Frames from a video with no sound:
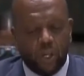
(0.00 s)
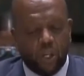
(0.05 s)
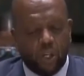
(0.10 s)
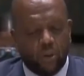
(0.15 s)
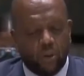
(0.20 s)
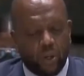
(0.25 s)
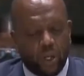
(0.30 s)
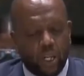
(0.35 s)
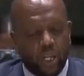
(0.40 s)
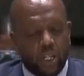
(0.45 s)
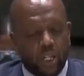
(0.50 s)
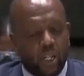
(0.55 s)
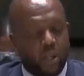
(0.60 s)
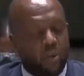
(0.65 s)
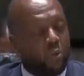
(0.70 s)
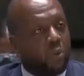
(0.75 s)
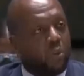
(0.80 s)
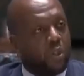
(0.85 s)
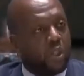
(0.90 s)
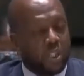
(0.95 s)
we agreed
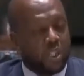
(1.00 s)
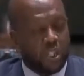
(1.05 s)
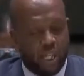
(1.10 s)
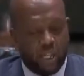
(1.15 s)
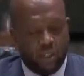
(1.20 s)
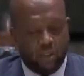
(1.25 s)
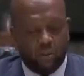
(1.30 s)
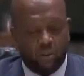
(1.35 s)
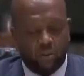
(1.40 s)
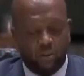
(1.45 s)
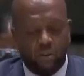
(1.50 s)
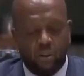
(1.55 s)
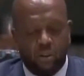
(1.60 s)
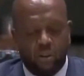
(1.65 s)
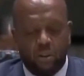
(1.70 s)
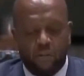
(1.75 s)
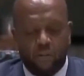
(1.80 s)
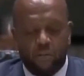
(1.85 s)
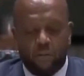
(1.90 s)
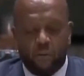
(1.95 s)
that we would settle
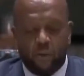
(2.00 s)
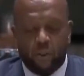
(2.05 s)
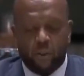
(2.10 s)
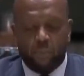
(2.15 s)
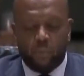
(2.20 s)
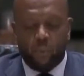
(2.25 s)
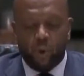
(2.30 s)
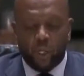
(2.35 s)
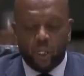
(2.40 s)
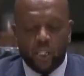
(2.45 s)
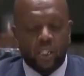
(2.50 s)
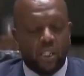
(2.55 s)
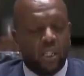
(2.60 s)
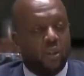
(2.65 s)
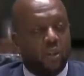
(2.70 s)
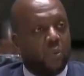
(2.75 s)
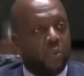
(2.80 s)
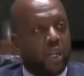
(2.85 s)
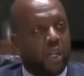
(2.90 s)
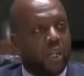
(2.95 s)
for the
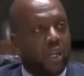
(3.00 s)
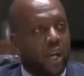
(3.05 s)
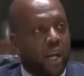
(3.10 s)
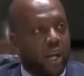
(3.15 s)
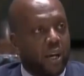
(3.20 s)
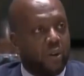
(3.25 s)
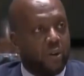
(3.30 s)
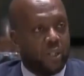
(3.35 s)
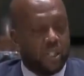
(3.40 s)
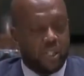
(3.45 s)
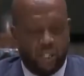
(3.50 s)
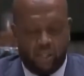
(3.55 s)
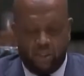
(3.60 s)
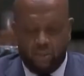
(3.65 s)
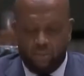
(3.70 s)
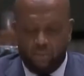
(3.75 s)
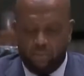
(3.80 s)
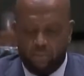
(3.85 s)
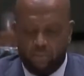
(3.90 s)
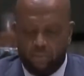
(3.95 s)
borders that we inherited,
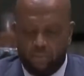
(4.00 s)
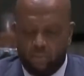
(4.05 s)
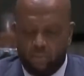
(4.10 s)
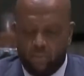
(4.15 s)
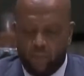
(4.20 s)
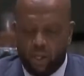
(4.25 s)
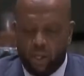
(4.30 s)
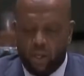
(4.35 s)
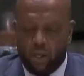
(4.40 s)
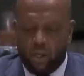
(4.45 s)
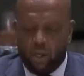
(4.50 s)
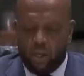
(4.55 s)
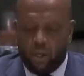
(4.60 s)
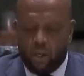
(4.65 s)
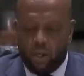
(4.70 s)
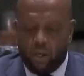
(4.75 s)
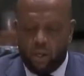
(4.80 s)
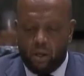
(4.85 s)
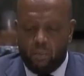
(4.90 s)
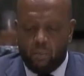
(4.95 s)

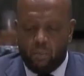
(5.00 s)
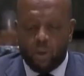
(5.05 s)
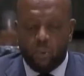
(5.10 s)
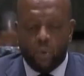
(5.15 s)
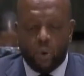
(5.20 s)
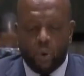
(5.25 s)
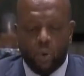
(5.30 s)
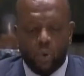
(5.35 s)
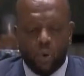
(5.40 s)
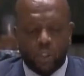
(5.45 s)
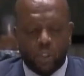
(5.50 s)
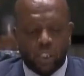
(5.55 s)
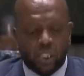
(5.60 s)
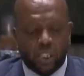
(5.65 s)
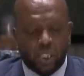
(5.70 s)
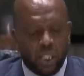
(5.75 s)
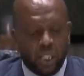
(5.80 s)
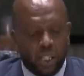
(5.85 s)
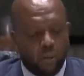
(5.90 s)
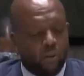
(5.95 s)
but we would
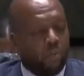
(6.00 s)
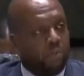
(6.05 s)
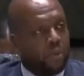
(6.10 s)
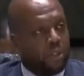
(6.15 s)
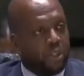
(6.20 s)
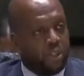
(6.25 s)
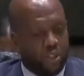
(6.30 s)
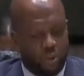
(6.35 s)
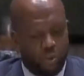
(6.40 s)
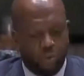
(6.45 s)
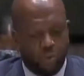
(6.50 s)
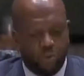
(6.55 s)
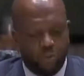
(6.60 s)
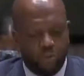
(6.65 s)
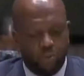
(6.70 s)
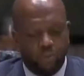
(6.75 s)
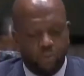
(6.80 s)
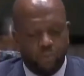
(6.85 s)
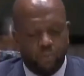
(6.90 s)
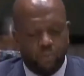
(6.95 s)
still
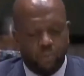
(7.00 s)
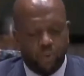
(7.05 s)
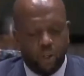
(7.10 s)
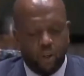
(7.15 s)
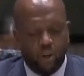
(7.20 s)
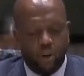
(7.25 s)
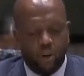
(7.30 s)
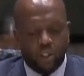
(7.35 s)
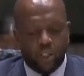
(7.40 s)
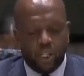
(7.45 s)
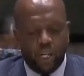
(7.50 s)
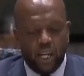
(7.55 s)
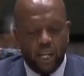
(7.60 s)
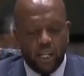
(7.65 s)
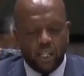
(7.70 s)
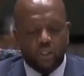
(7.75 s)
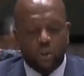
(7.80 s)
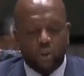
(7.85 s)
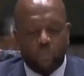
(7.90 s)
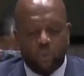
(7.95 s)
pursue
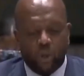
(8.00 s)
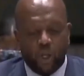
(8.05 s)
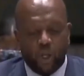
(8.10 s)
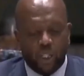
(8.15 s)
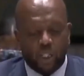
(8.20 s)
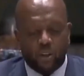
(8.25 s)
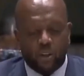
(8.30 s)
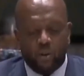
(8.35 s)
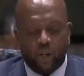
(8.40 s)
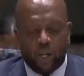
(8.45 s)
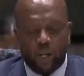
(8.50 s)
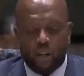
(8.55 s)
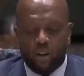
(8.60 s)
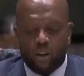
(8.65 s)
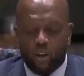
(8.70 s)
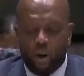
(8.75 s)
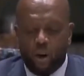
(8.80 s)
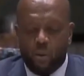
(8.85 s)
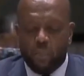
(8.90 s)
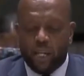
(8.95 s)
continental political,
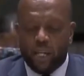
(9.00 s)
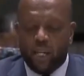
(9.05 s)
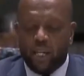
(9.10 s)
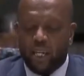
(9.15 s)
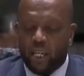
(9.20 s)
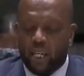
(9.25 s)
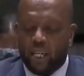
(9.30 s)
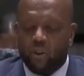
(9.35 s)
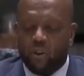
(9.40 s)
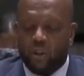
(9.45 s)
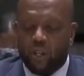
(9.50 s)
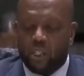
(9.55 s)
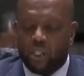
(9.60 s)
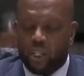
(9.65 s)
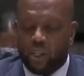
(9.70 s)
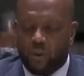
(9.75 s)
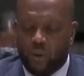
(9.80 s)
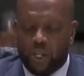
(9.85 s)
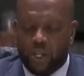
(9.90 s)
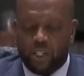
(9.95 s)
economic, and legal
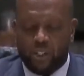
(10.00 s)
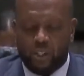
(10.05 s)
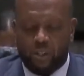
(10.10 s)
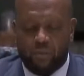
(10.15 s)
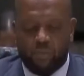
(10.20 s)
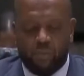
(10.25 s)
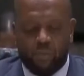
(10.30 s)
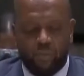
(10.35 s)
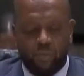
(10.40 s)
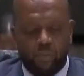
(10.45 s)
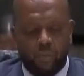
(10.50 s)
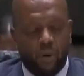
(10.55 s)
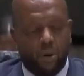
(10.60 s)
integration.